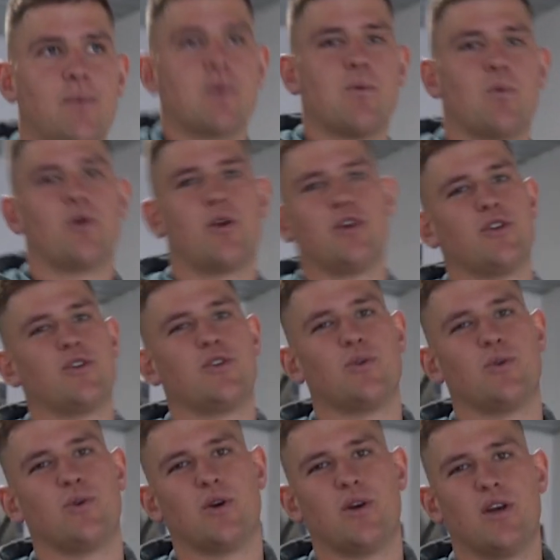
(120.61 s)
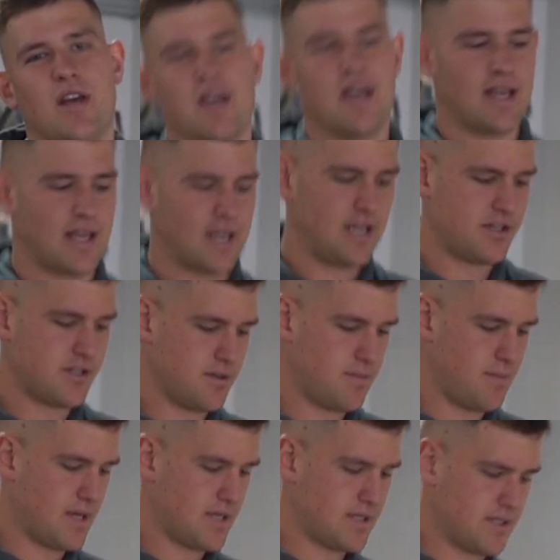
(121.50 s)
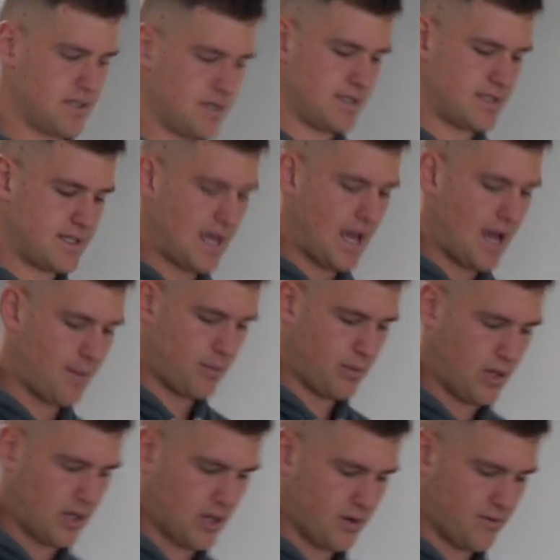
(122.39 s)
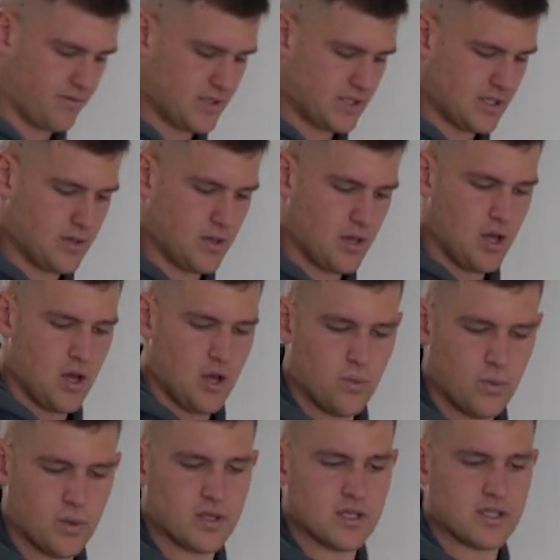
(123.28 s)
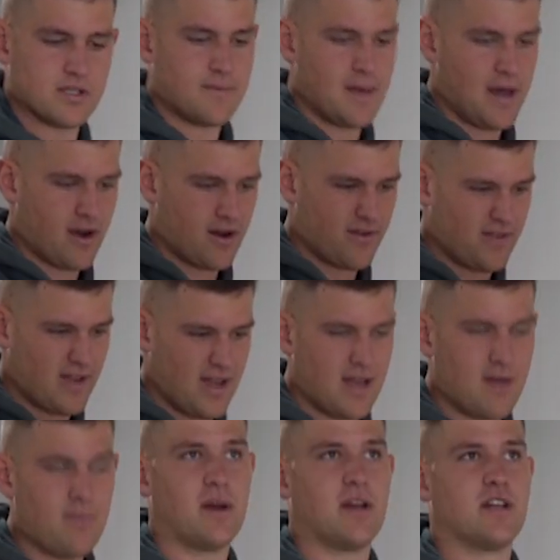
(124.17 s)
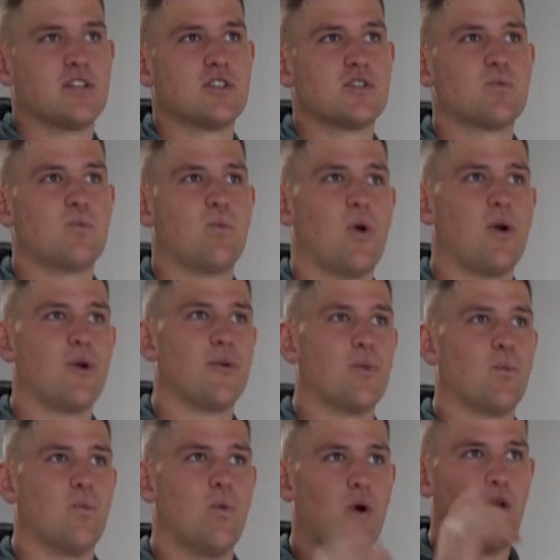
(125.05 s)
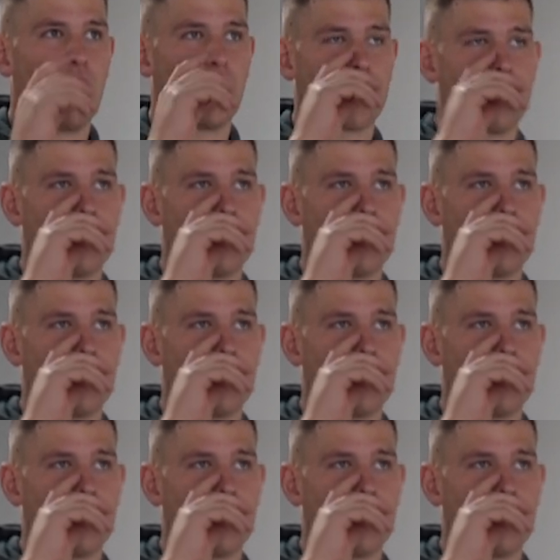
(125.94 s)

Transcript: We wanted to do a kitchen mixer tap, like obviously with a spout overhead, but it just won't work